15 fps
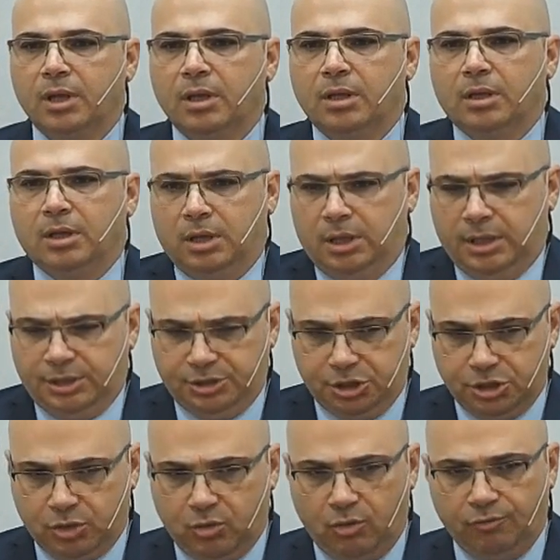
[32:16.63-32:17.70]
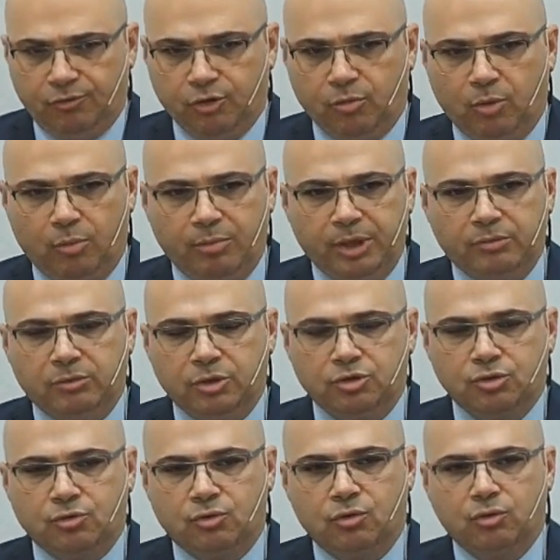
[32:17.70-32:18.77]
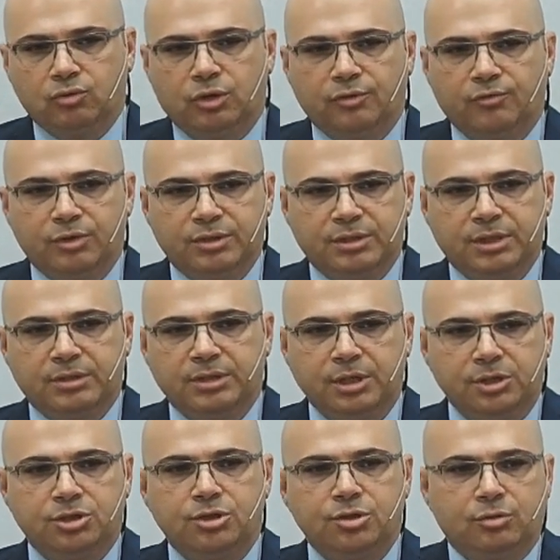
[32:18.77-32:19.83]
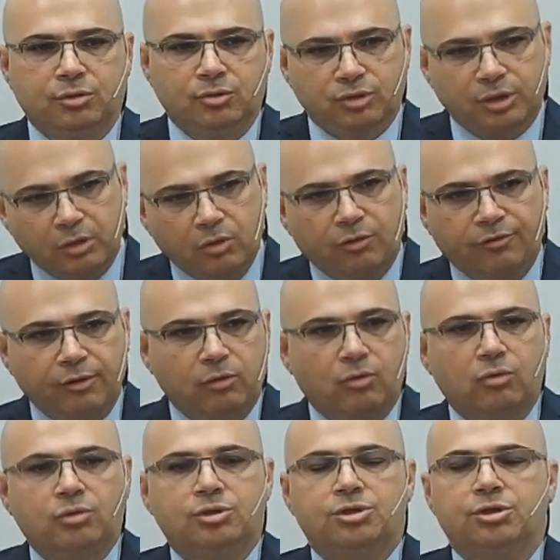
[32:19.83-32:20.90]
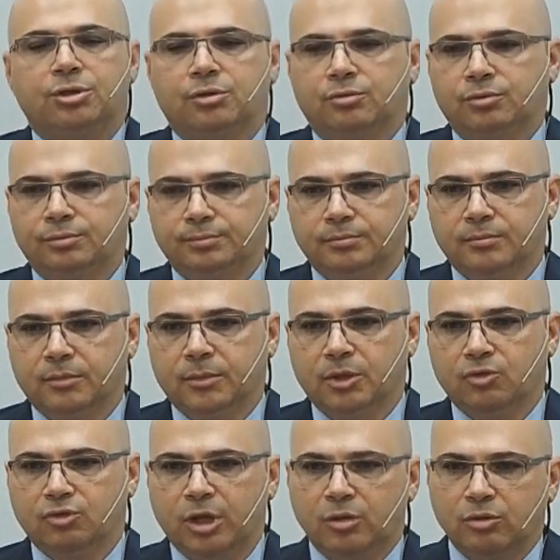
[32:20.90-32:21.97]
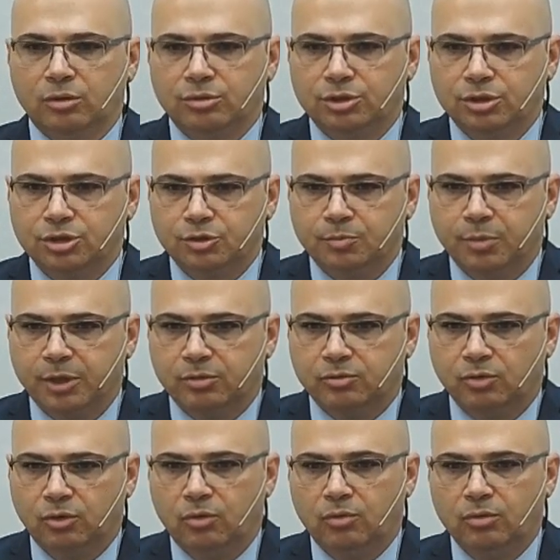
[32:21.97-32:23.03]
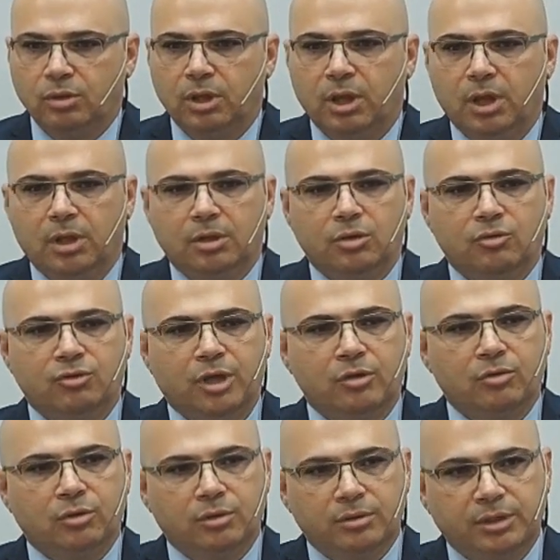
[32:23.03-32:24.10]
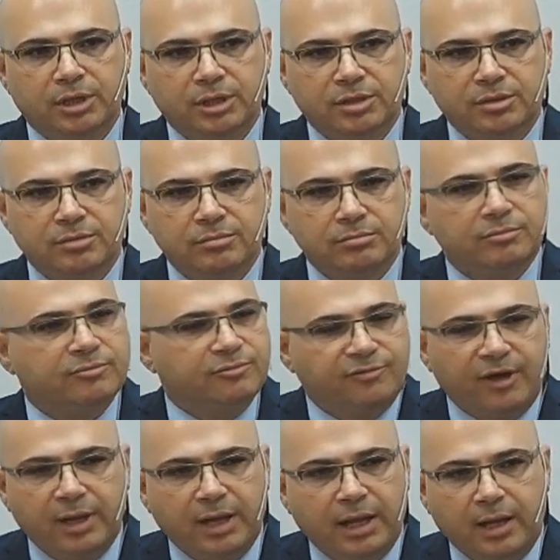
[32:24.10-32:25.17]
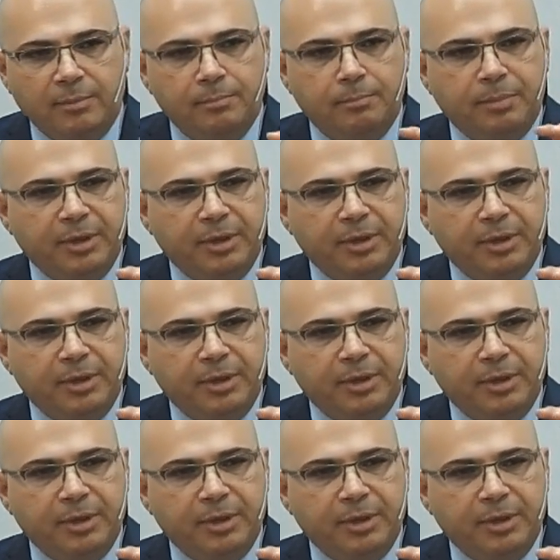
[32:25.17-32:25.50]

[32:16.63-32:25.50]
uh, you remain where you are. In whatever moment of the service that you felt that the Lord spoke with you, Lord awoke it in you